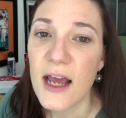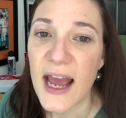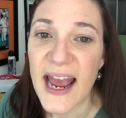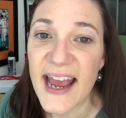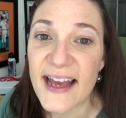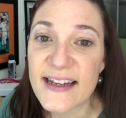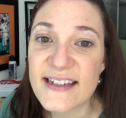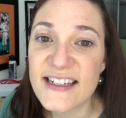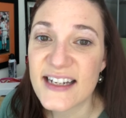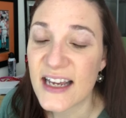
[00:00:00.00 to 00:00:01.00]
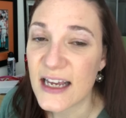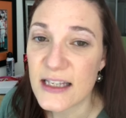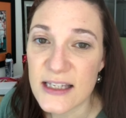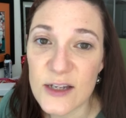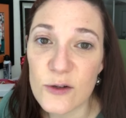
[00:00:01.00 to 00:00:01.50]
and it
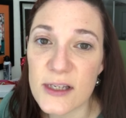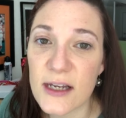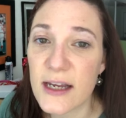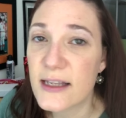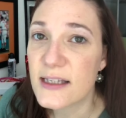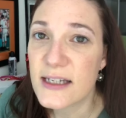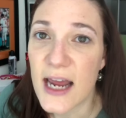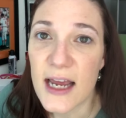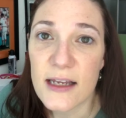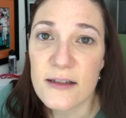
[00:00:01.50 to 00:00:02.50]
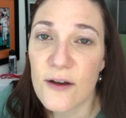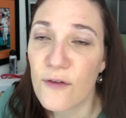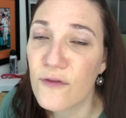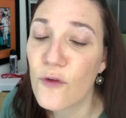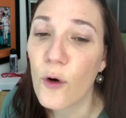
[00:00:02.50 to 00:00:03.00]
seals it. It stays
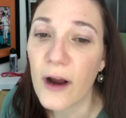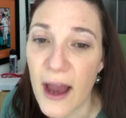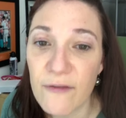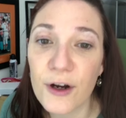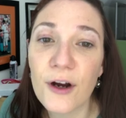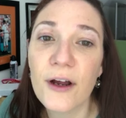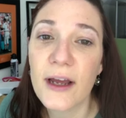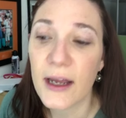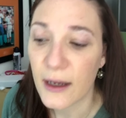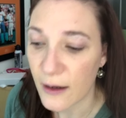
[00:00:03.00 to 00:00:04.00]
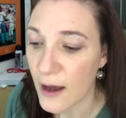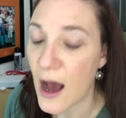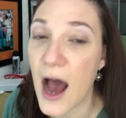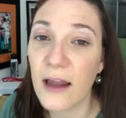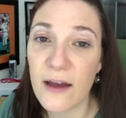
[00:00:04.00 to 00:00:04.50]
forever.
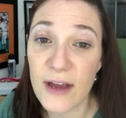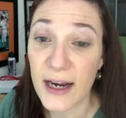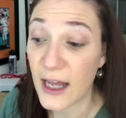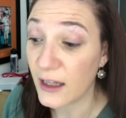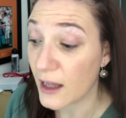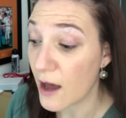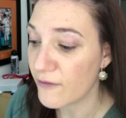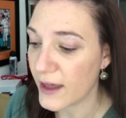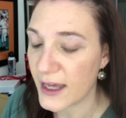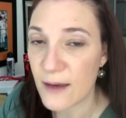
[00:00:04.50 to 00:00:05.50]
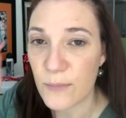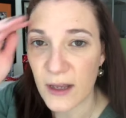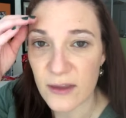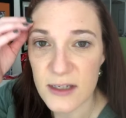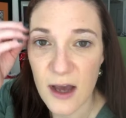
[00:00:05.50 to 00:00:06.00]
I love it. And I love that Kim picked
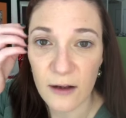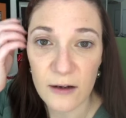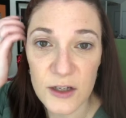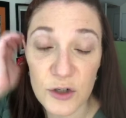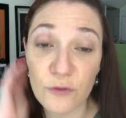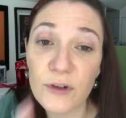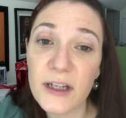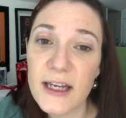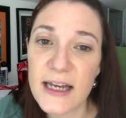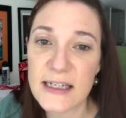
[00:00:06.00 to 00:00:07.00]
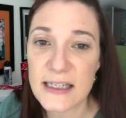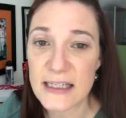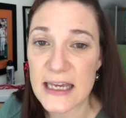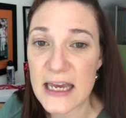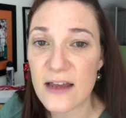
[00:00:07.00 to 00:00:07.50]
this color because you'll really get to
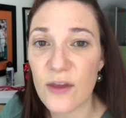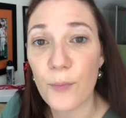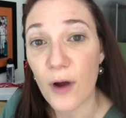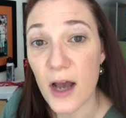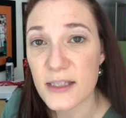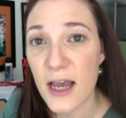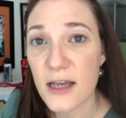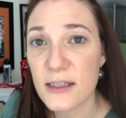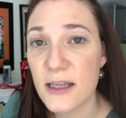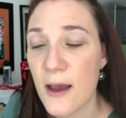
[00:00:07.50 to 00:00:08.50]
see the process